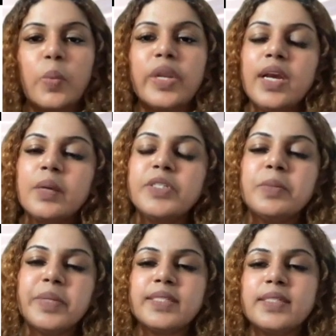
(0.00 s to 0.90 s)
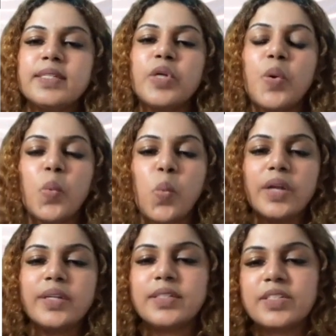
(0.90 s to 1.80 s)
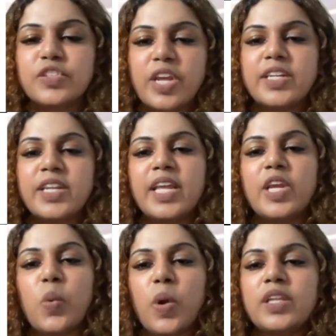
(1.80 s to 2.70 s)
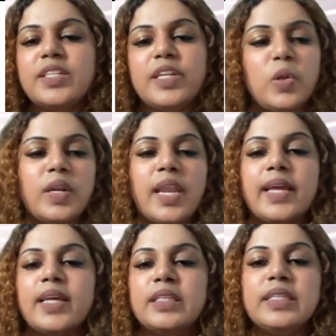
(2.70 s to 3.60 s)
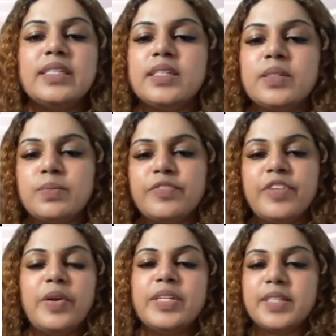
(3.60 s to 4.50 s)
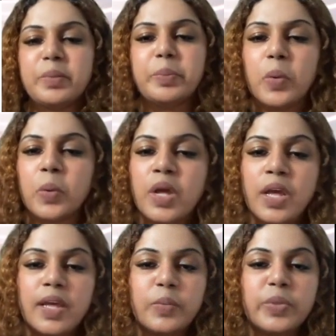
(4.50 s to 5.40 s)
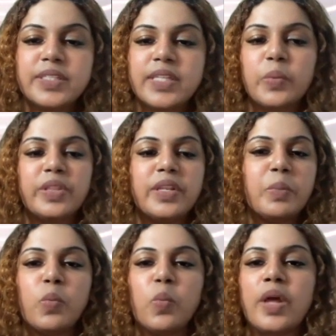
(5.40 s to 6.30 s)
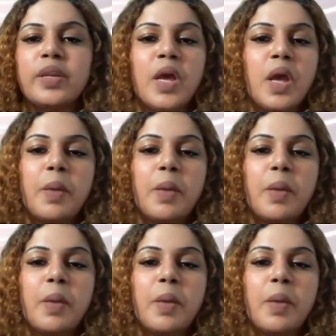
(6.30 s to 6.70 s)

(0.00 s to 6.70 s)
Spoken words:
When it comes to businesses, what does gender equality look like? This is very simple. We'll start with number one.